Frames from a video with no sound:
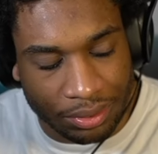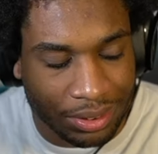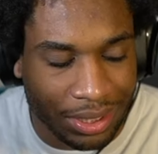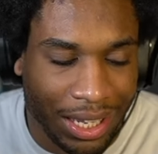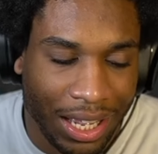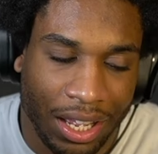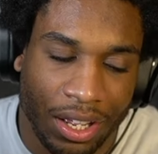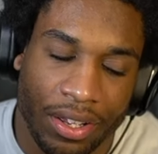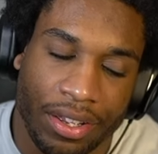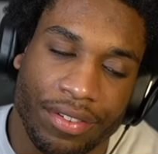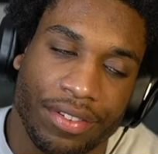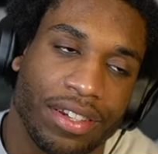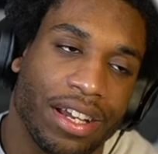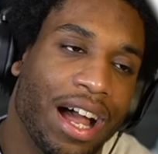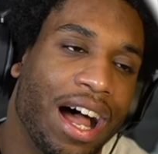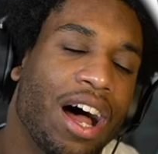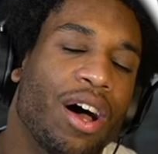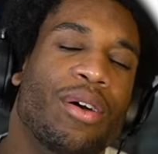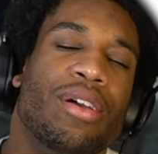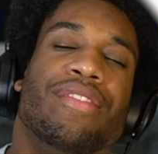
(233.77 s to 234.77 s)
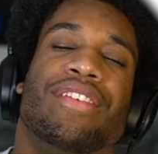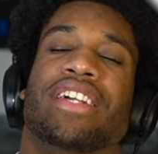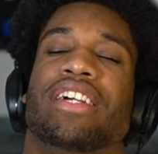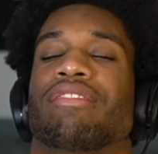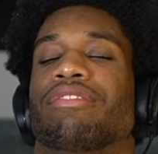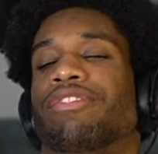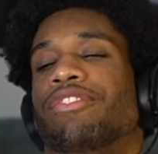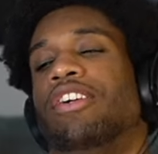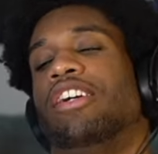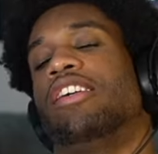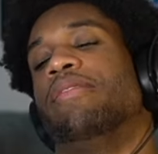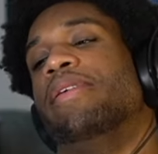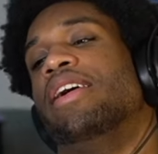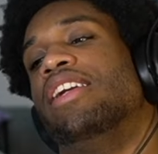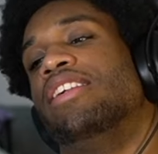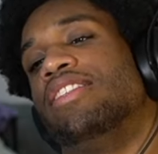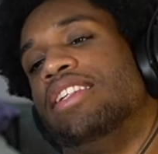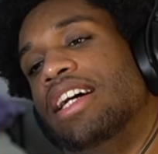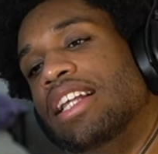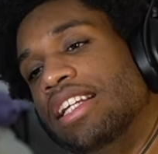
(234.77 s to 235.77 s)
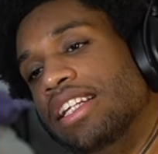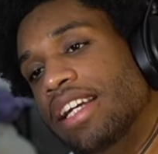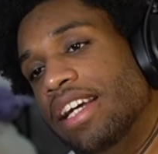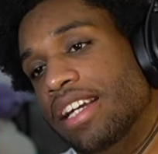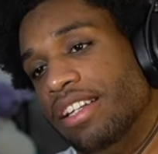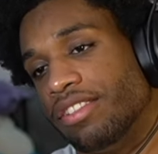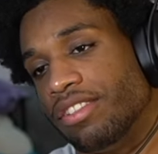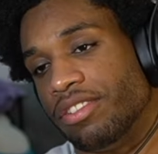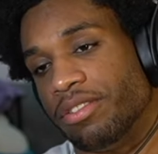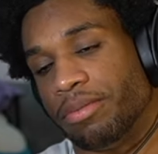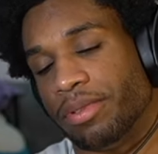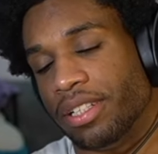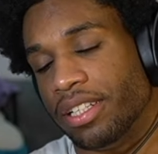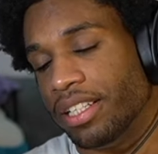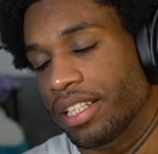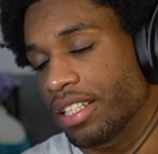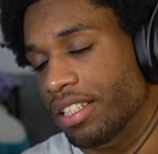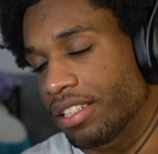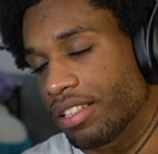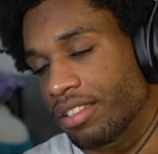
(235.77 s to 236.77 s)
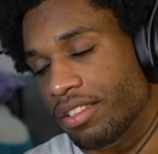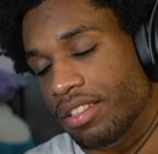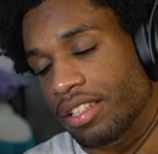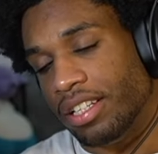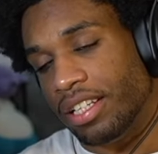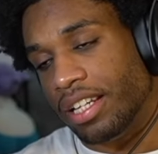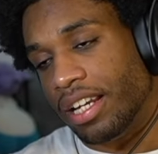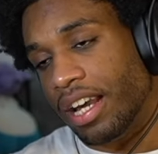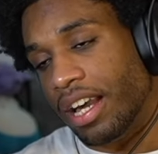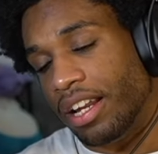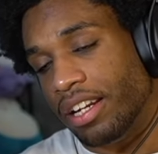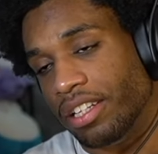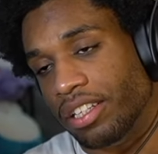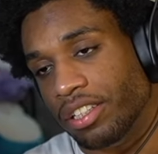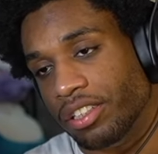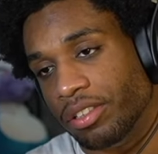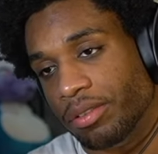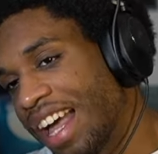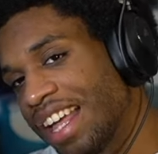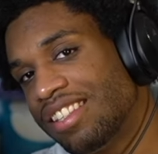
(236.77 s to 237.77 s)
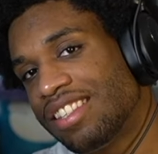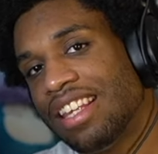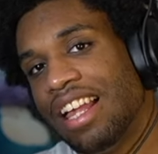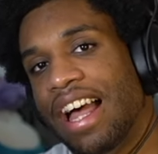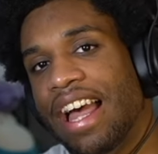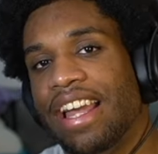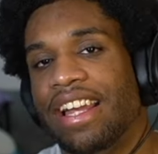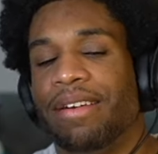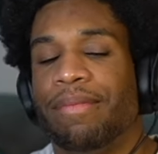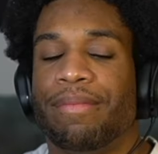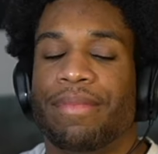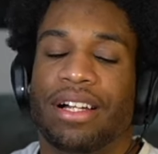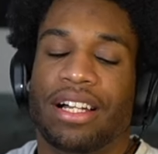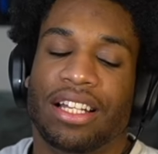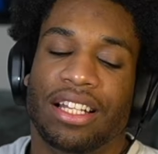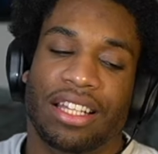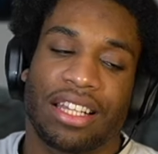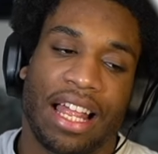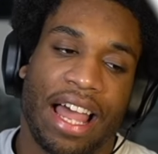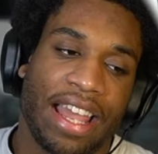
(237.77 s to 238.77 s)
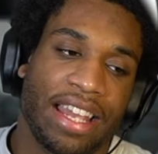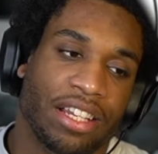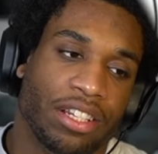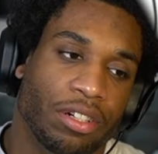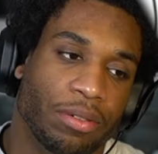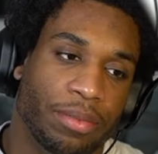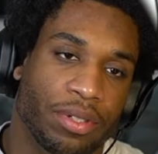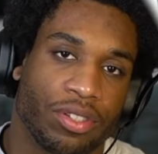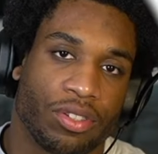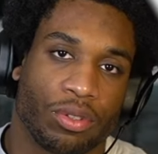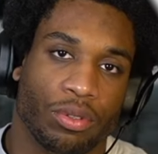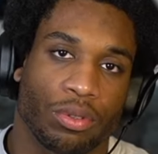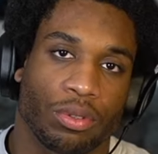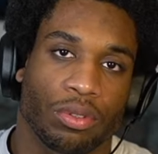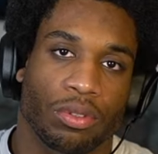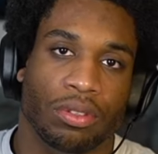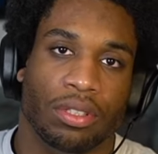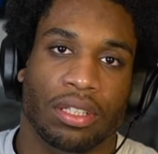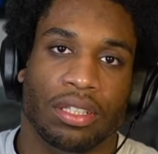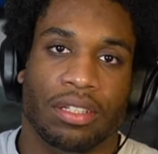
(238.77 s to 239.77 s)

I don't even I don't even give a fuck about his allegations, bro. Get this nigga out of here. It's like liking them is cool.